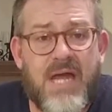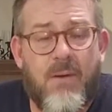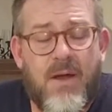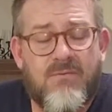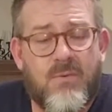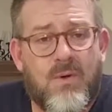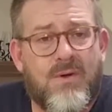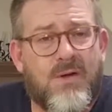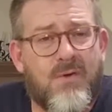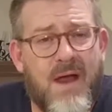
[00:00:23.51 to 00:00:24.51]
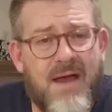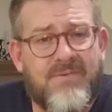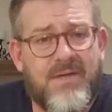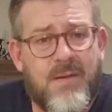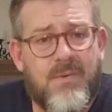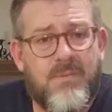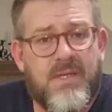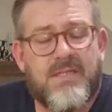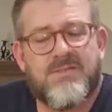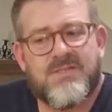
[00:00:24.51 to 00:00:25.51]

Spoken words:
However, we're going to craft it up a bit,